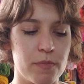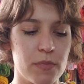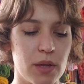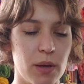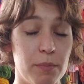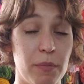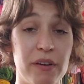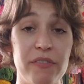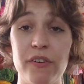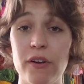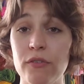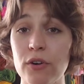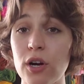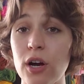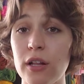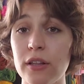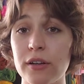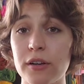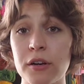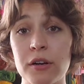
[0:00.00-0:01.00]
My favorite
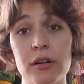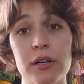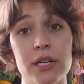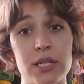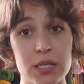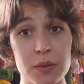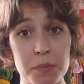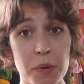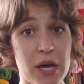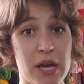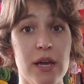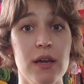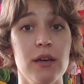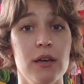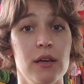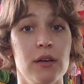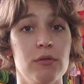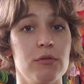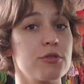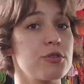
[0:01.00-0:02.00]
color is pink,
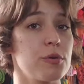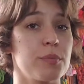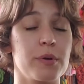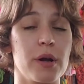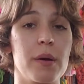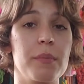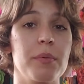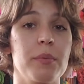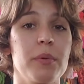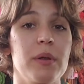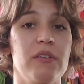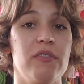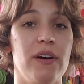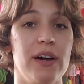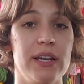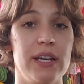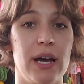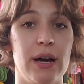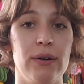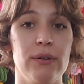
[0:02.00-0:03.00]
which you'll probably
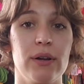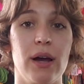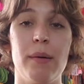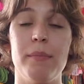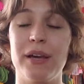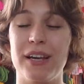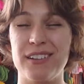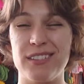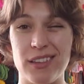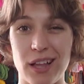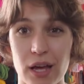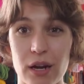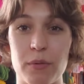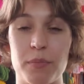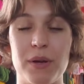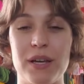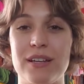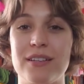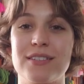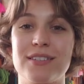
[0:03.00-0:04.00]
find out. I make a lot of
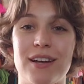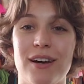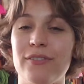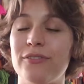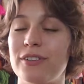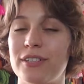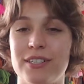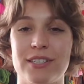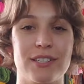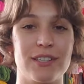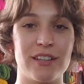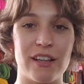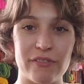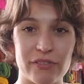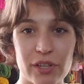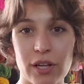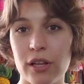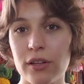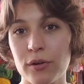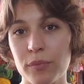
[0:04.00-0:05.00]
pink stuff. I just love the
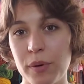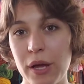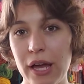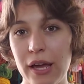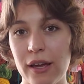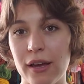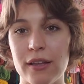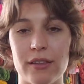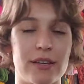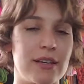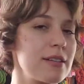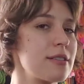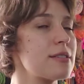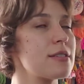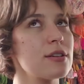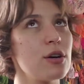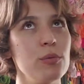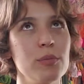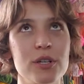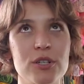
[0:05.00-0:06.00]
color pink. I think it's
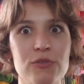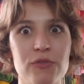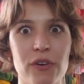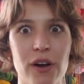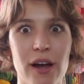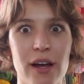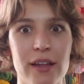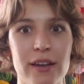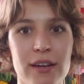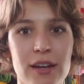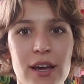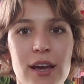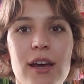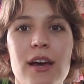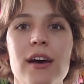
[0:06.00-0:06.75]
so much fun.